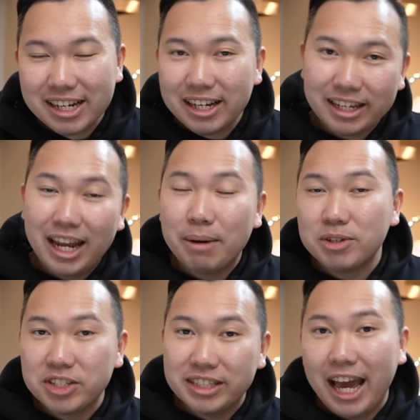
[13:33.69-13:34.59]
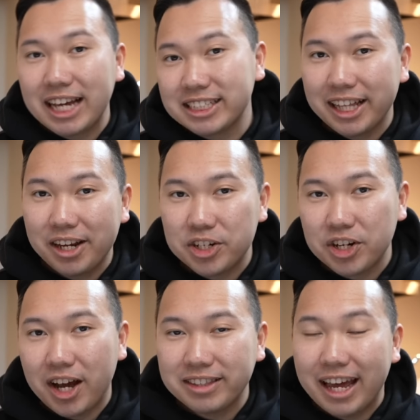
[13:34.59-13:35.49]
Again, it was just the escalator
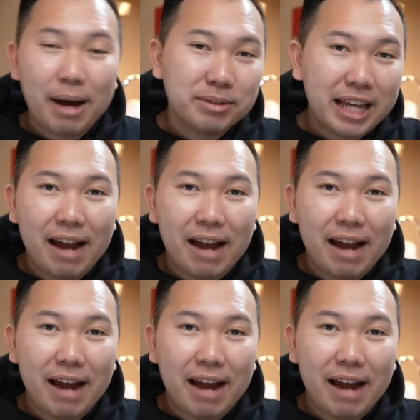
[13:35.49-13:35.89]
shot that I was